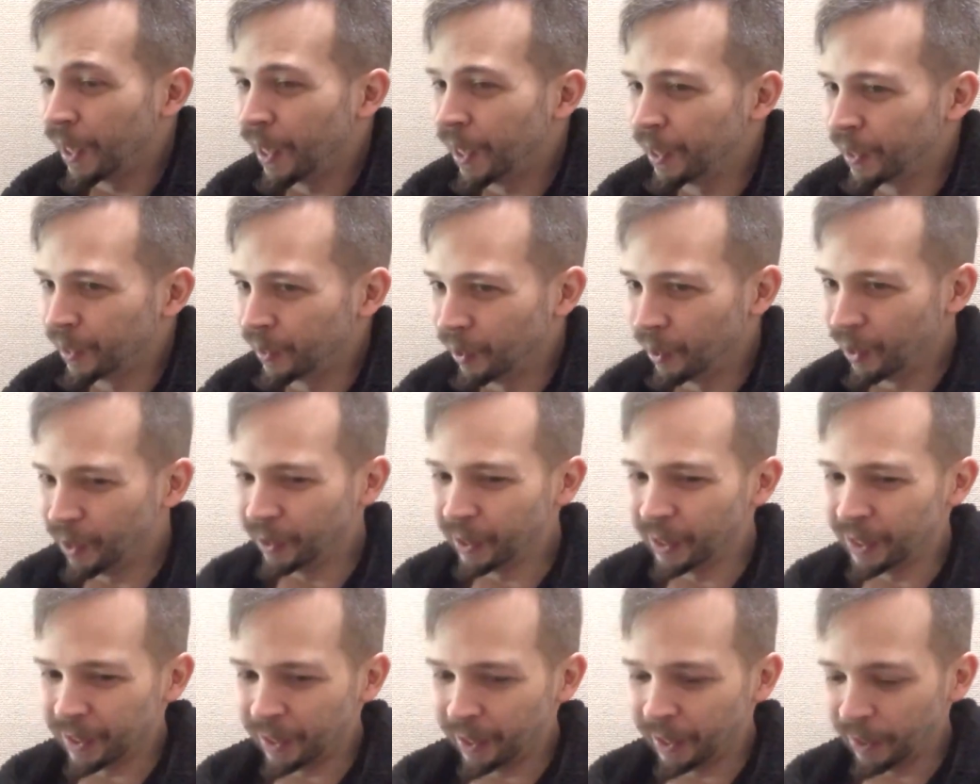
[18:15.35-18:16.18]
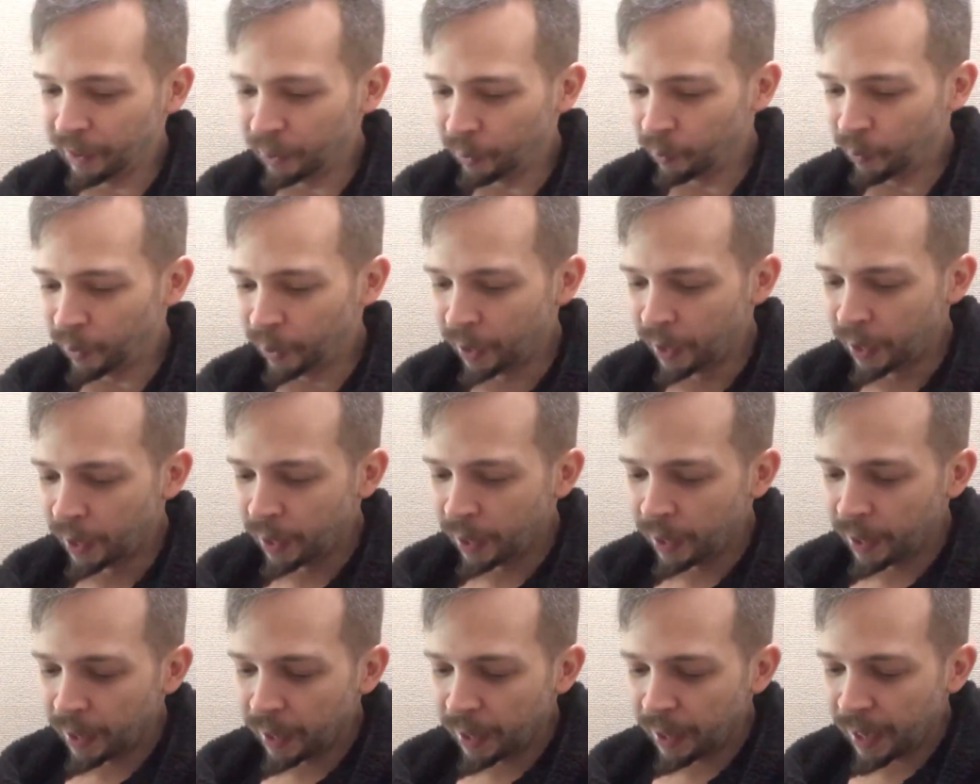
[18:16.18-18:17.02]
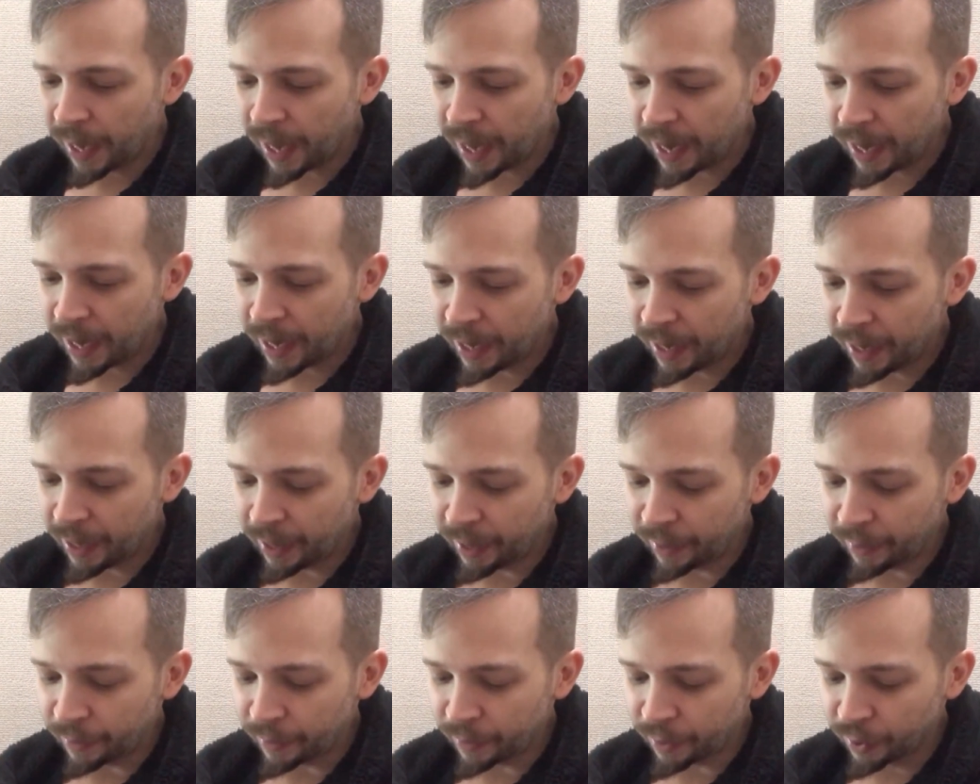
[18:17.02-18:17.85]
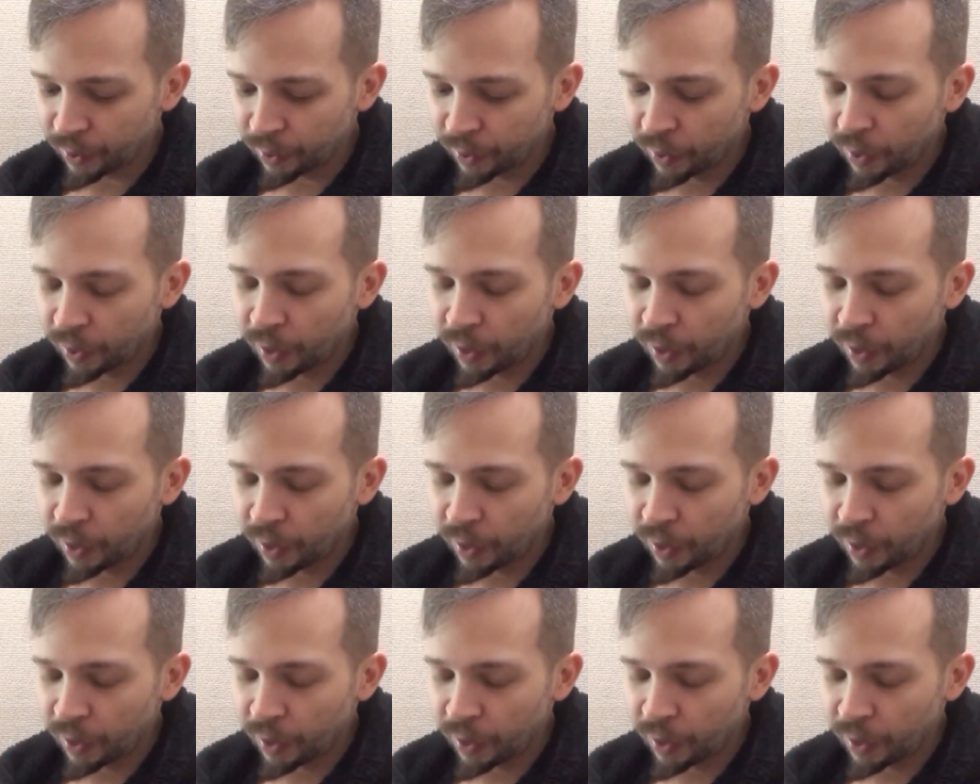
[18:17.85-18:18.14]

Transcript: as long as the other one. And